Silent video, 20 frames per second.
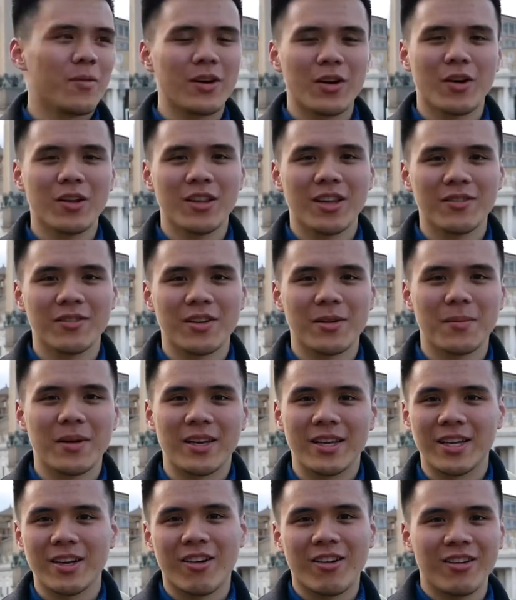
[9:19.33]
all love him and
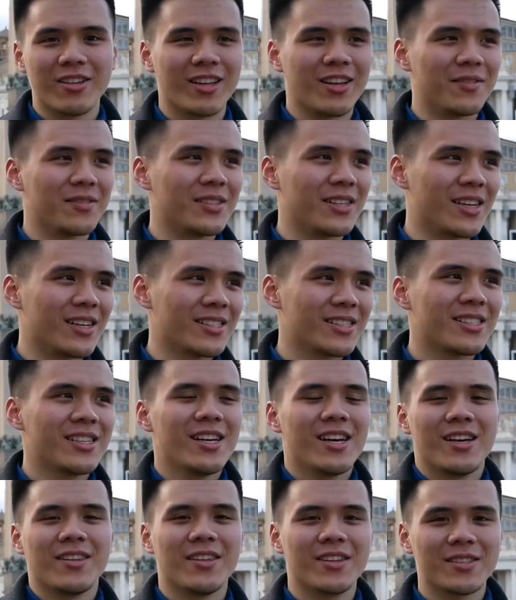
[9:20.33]
he all loves us.
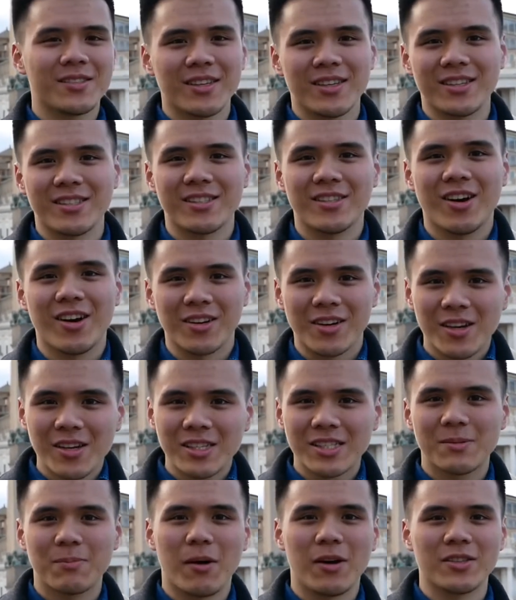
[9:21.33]
This is not
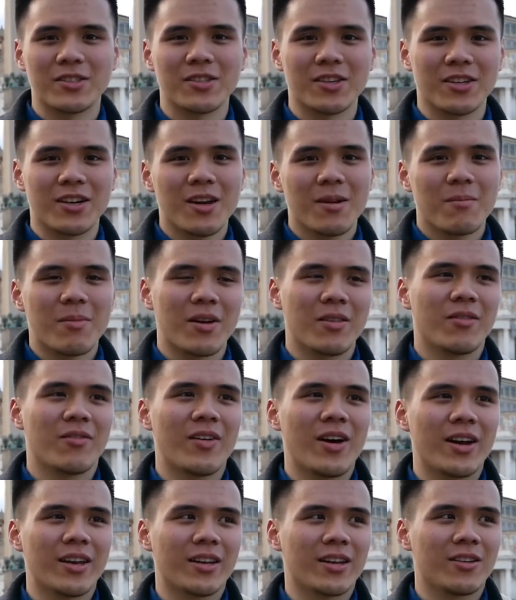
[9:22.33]
sponsored by the
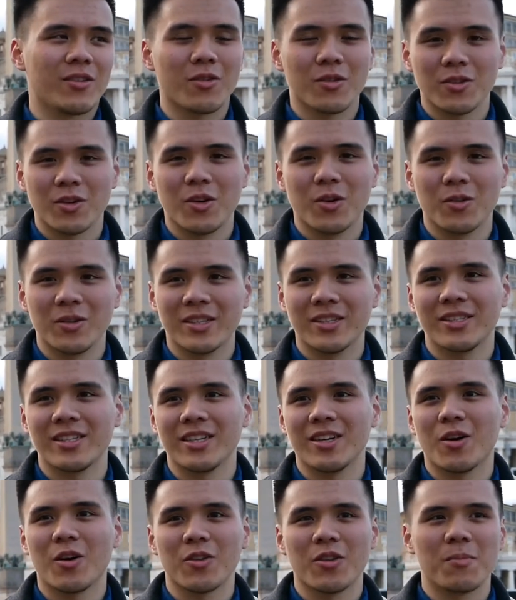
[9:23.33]
Vatican or the Holy See
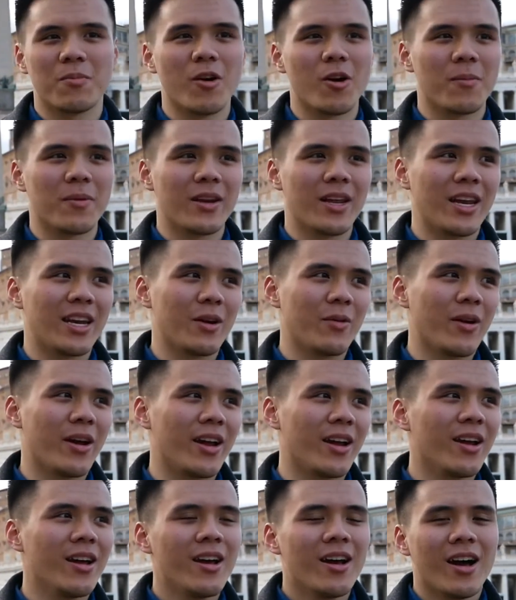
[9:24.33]
or the Pope in any way.
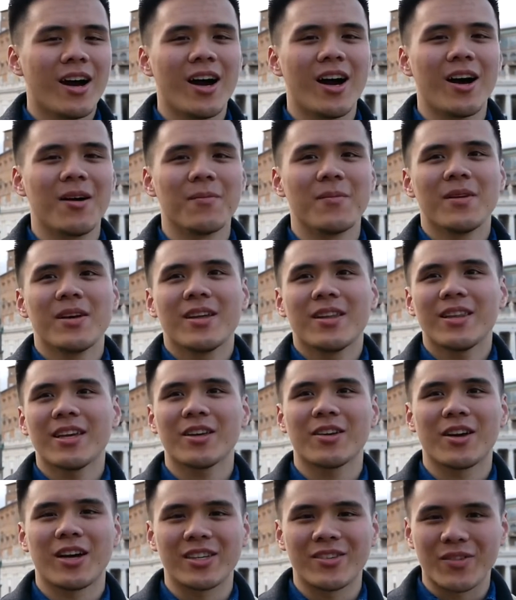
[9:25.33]
Thank you
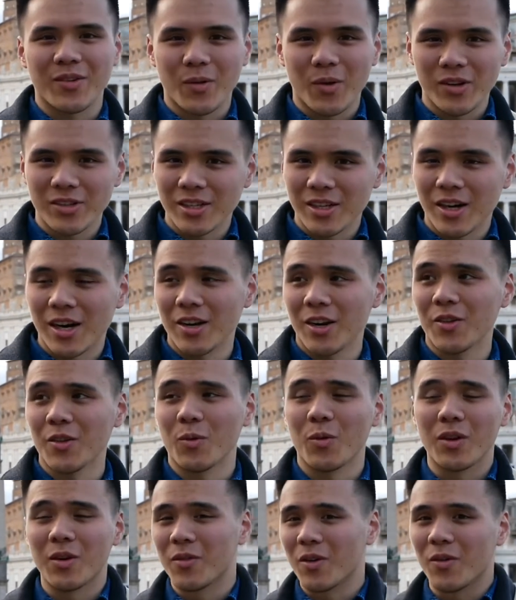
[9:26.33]
guys for watching another
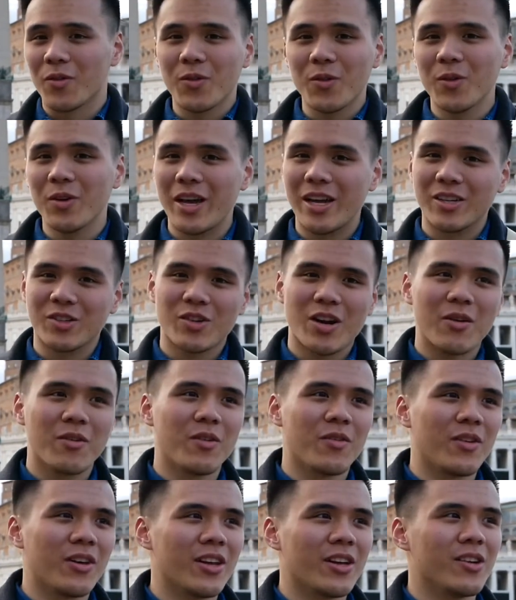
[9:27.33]
one of our food and travel
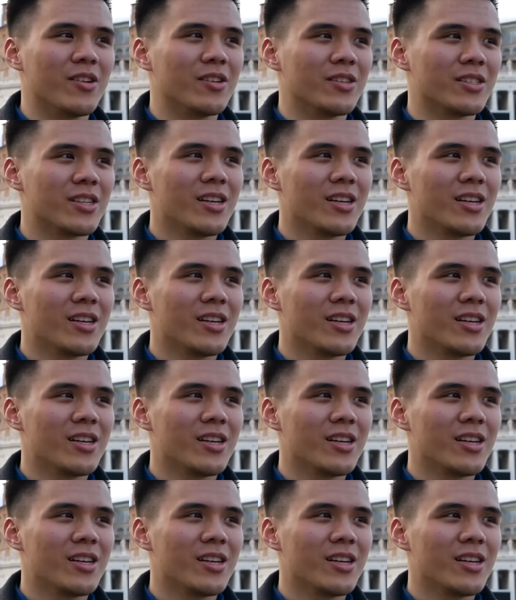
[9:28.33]
videos.